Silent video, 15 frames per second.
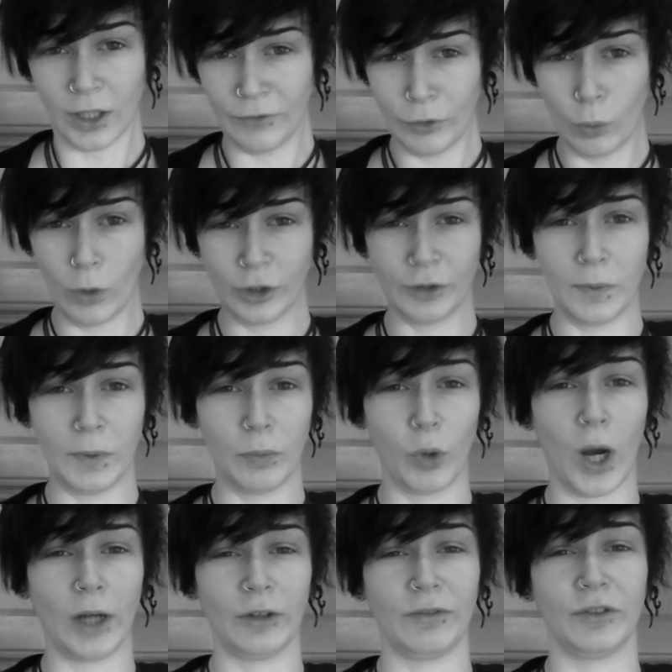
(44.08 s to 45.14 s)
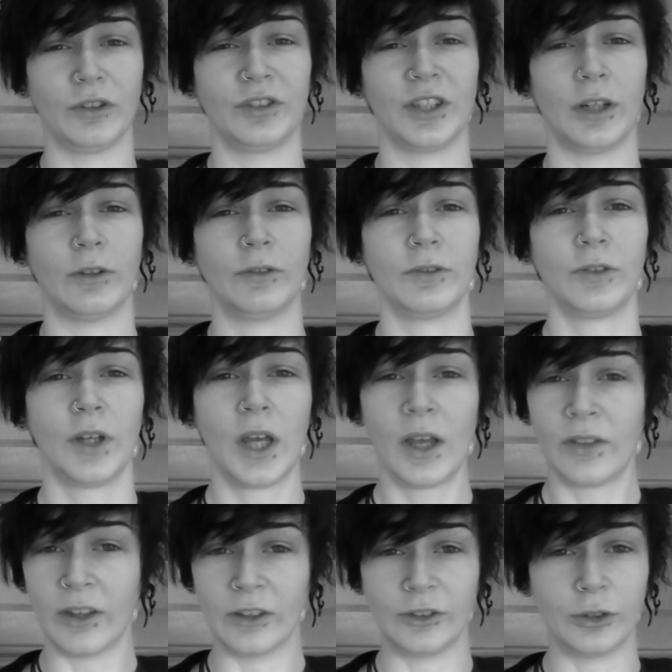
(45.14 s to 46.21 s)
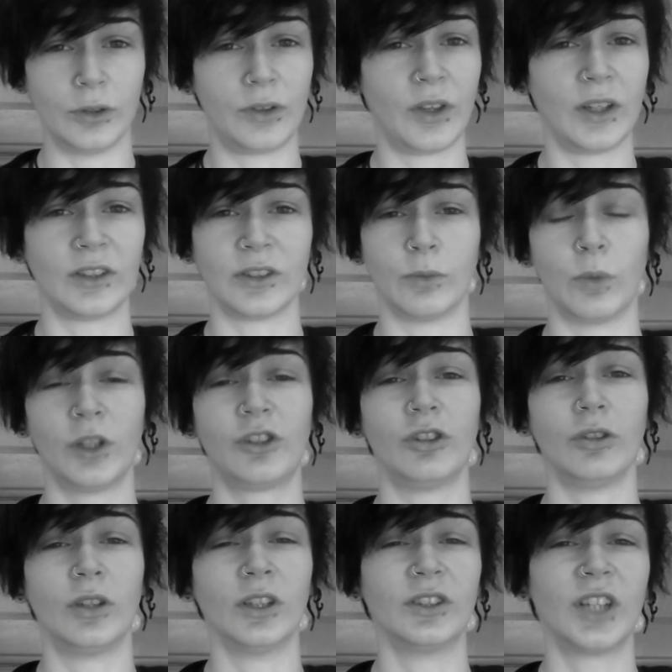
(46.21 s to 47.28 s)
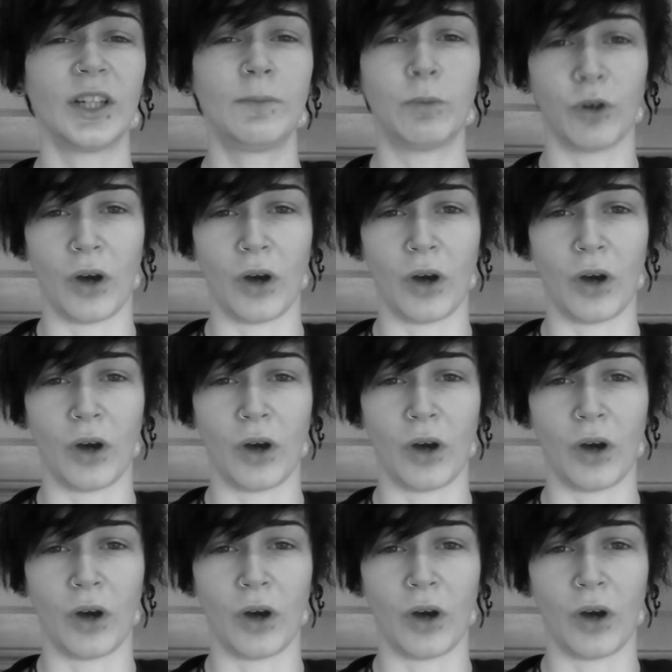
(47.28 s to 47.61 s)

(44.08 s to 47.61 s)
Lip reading: If you want to be proud of yourself, then do things in which you can take